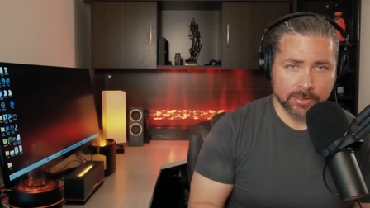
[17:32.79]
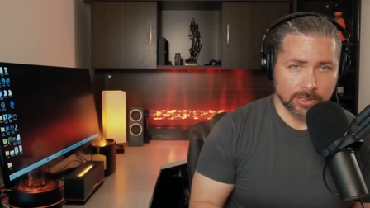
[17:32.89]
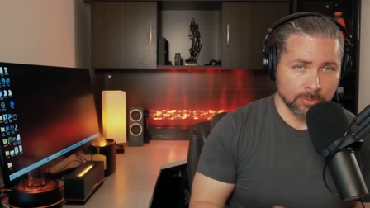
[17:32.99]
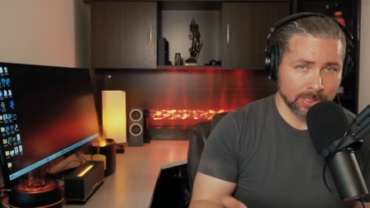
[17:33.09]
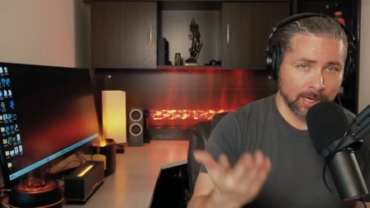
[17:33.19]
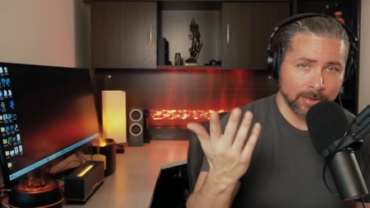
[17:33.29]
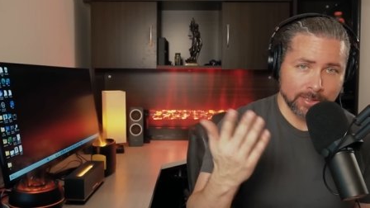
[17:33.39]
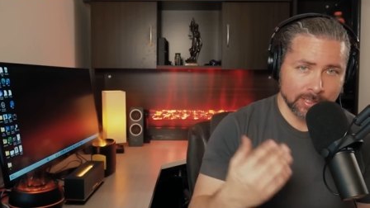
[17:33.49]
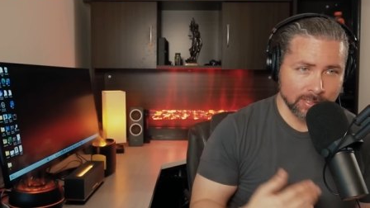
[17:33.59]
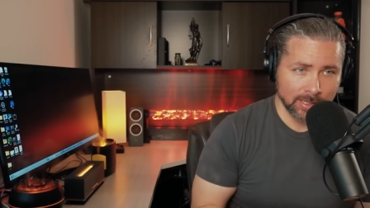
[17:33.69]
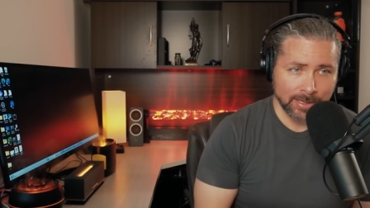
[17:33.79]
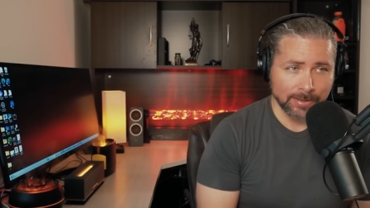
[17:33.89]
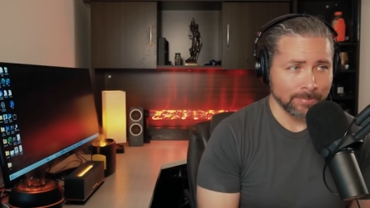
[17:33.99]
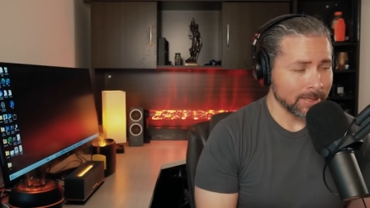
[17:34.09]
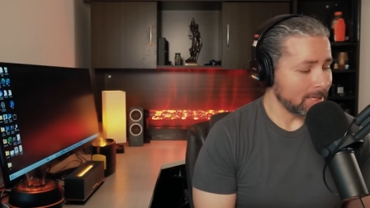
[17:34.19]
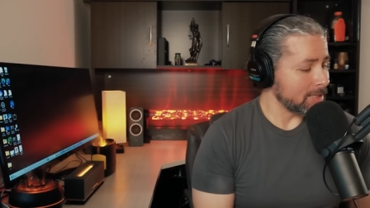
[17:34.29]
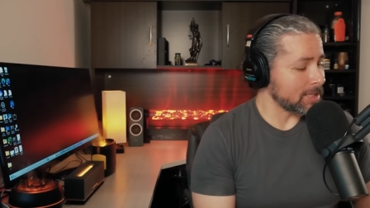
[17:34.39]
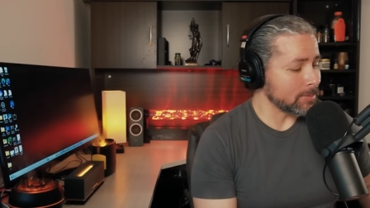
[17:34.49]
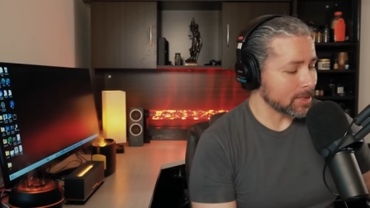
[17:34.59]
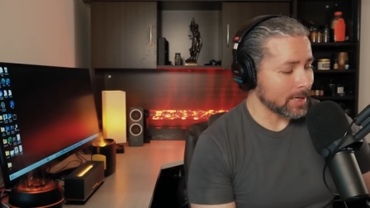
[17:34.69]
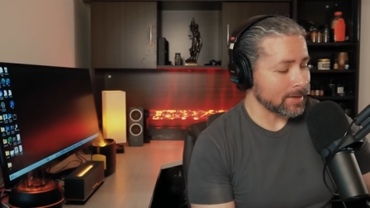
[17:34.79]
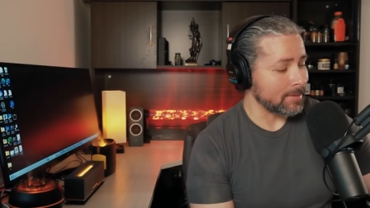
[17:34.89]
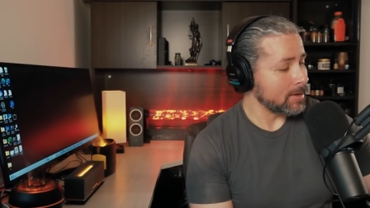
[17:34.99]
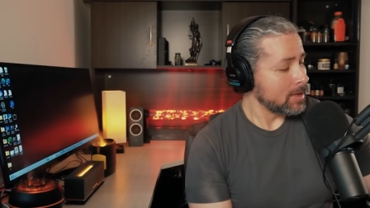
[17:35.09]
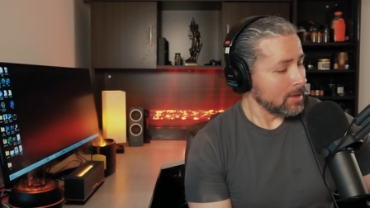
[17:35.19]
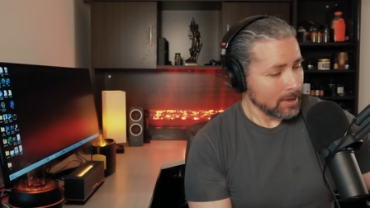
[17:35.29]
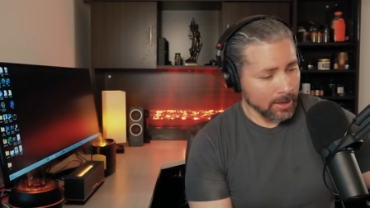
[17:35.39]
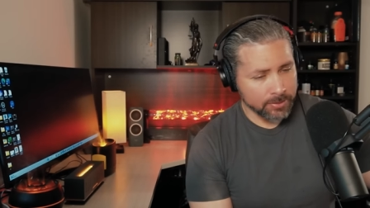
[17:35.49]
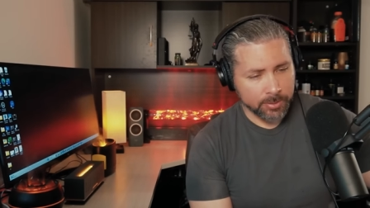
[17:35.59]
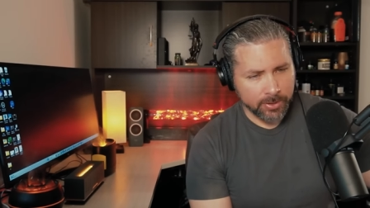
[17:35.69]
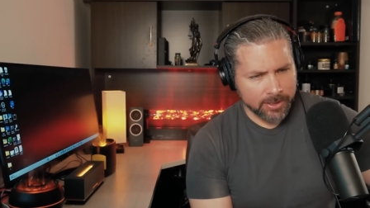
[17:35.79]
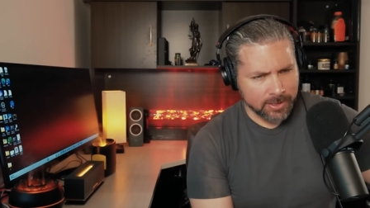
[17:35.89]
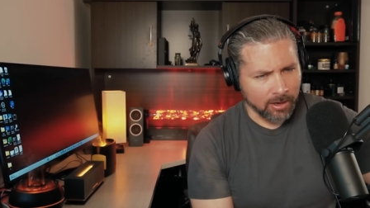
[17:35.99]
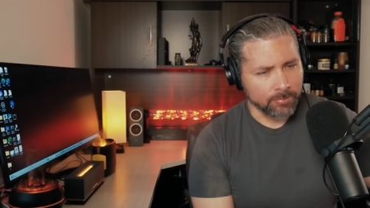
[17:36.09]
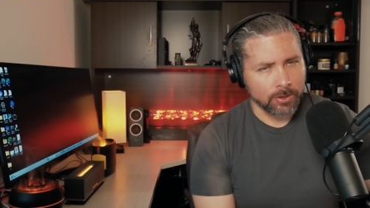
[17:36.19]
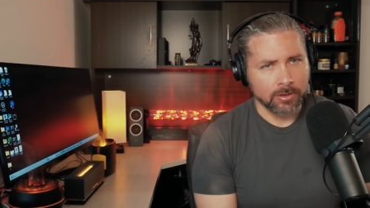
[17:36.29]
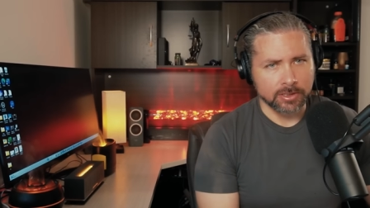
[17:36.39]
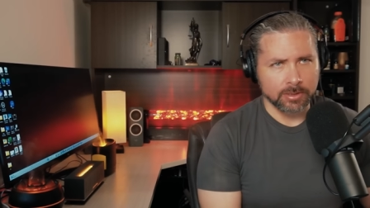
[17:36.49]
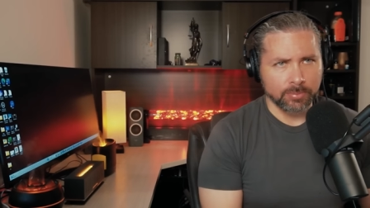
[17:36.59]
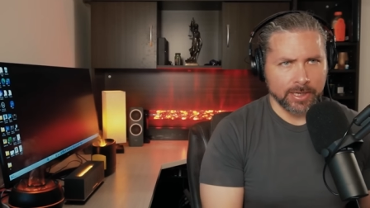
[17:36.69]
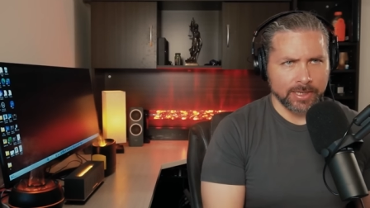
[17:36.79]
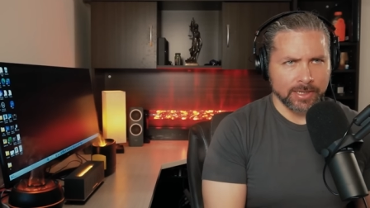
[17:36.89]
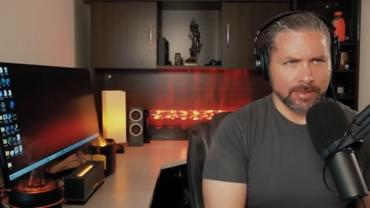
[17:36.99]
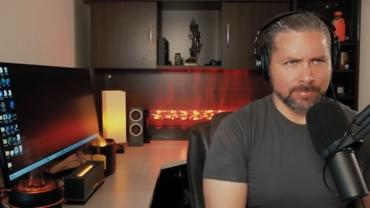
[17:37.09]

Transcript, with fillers: She's retired. She decided she retired. Uh, she played softball. She played.